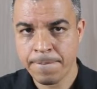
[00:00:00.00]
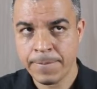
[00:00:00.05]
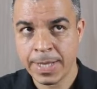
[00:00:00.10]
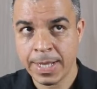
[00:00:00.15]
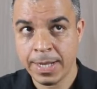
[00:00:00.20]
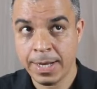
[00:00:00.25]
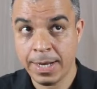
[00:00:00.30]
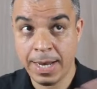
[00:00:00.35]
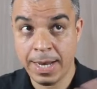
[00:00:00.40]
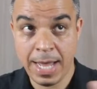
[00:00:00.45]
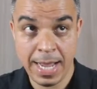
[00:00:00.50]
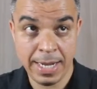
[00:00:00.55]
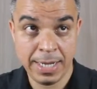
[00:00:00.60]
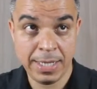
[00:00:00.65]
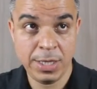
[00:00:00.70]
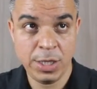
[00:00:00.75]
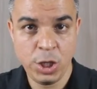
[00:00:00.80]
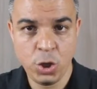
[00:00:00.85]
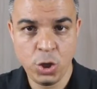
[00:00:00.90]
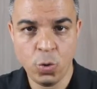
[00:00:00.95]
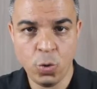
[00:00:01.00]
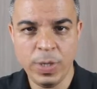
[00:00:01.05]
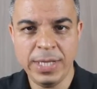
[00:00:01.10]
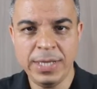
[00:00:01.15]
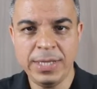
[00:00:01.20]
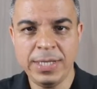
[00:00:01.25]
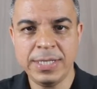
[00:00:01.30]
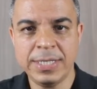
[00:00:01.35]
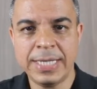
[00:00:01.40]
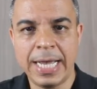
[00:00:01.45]
like the OE
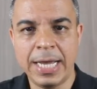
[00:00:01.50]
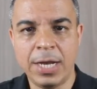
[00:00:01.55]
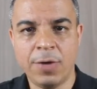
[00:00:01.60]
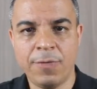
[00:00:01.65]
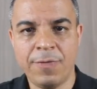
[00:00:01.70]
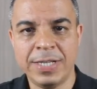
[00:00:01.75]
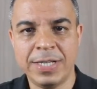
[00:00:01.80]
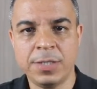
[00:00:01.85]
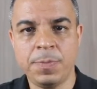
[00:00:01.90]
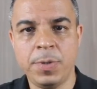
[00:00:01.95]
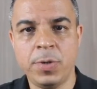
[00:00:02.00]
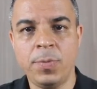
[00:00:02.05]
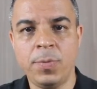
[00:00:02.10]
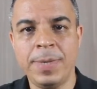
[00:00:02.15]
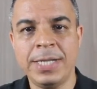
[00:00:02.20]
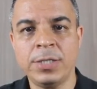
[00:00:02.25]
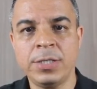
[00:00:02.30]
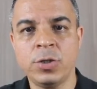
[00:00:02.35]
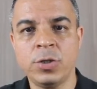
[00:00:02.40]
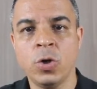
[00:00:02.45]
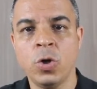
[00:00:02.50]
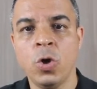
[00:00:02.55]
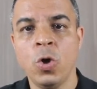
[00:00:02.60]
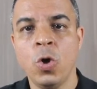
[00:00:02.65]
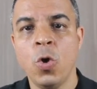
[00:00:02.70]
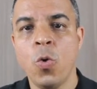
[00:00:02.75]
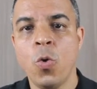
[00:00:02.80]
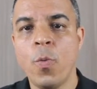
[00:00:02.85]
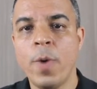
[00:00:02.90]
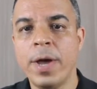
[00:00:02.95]
design of experiments,
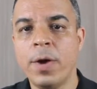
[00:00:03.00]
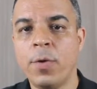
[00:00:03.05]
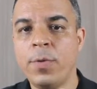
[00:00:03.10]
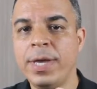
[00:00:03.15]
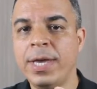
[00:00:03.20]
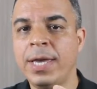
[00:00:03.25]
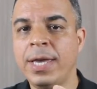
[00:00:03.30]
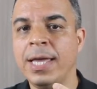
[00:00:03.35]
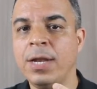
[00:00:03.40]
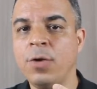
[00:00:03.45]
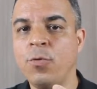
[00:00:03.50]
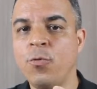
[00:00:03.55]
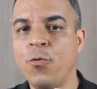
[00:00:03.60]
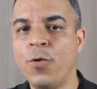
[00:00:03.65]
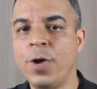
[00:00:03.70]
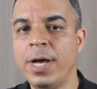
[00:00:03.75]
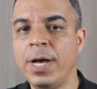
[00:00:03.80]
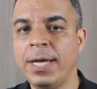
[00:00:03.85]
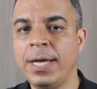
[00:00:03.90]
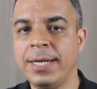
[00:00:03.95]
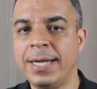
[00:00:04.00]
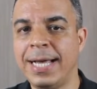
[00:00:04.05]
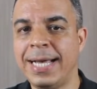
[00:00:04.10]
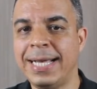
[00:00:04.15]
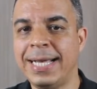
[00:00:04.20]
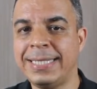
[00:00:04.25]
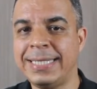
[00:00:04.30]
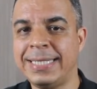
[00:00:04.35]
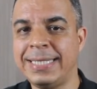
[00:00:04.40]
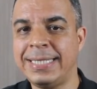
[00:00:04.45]
where we can run a
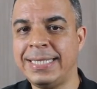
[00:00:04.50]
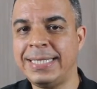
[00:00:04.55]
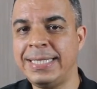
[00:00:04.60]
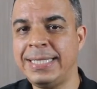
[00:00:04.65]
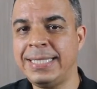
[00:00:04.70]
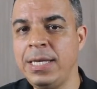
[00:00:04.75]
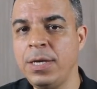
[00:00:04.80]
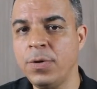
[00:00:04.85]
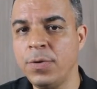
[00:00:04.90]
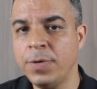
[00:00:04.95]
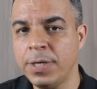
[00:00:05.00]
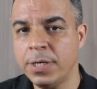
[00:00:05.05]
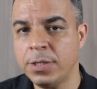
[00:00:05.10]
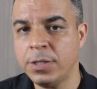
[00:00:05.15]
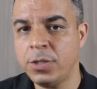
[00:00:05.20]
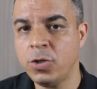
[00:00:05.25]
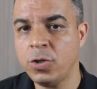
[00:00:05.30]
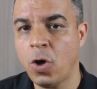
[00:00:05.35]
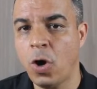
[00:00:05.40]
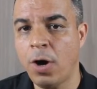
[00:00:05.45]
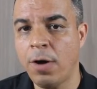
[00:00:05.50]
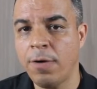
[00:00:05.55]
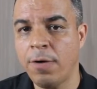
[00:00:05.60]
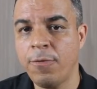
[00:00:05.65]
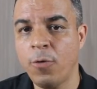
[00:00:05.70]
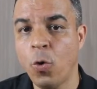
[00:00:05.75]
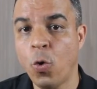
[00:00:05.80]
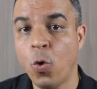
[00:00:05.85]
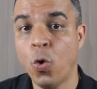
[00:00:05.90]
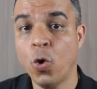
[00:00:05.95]
series of
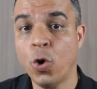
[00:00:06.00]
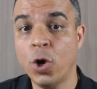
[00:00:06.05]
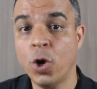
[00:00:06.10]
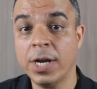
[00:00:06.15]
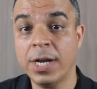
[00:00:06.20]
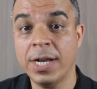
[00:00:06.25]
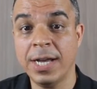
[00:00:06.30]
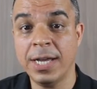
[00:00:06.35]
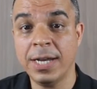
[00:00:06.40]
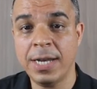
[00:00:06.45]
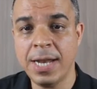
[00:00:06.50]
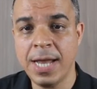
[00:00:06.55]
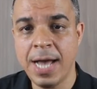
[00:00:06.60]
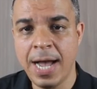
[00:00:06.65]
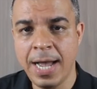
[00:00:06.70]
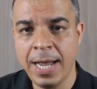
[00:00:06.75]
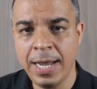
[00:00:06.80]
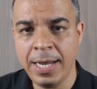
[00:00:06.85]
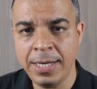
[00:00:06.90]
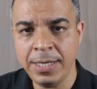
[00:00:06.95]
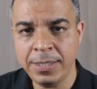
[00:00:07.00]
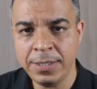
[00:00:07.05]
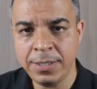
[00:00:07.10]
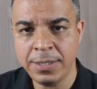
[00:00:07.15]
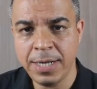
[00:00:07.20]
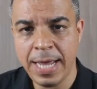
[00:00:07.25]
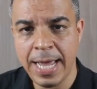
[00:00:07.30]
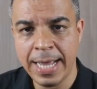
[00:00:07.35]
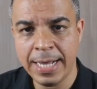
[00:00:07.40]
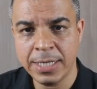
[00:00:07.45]
organized
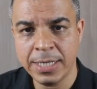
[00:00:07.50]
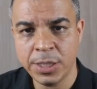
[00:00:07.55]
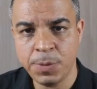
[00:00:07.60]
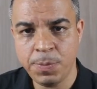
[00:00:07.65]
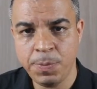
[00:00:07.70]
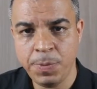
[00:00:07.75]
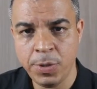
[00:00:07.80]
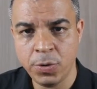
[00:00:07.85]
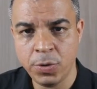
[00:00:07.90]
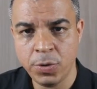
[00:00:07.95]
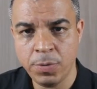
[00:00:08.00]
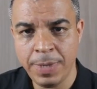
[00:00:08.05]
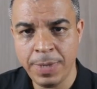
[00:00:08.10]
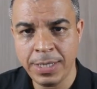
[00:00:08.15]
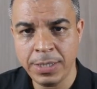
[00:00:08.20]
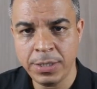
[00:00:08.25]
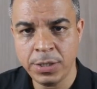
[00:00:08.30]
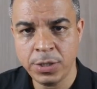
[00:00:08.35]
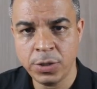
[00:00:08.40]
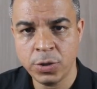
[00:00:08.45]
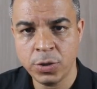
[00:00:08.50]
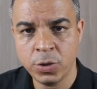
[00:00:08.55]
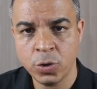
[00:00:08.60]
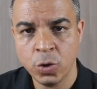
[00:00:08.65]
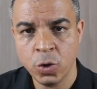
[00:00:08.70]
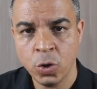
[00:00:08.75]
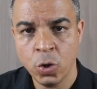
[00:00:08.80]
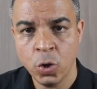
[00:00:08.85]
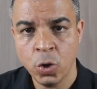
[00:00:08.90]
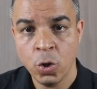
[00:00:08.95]
experiments
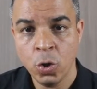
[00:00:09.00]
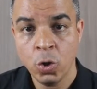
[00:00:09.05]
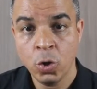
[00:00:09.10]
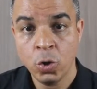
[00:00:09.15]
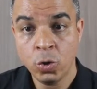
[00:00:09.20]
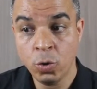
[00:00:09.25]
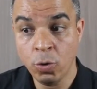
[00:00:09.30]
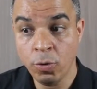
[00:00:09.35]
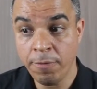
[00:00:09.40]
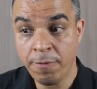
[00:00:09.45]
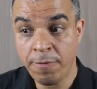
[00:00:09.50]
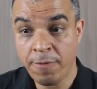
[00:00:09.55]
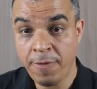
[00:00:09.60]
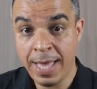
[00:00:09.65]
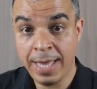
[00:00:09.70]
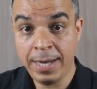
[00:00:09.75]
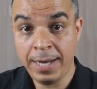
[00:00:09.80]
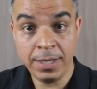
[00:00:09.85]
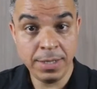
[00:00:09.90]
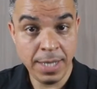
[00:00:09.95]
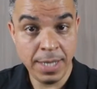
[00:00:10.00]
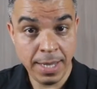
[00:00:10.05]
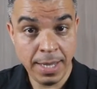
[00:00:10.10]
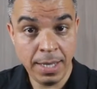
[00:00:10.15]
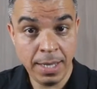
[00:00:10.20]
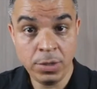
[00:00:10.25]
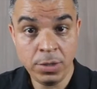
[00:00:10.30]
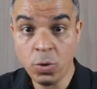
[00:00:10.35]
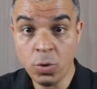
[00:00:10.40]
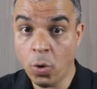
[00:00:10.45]
to
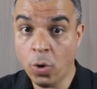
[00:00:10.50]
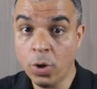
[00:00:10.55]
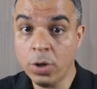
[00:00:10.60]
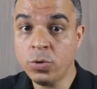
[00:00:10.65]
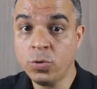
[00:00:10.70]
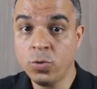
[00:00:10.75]
validate or to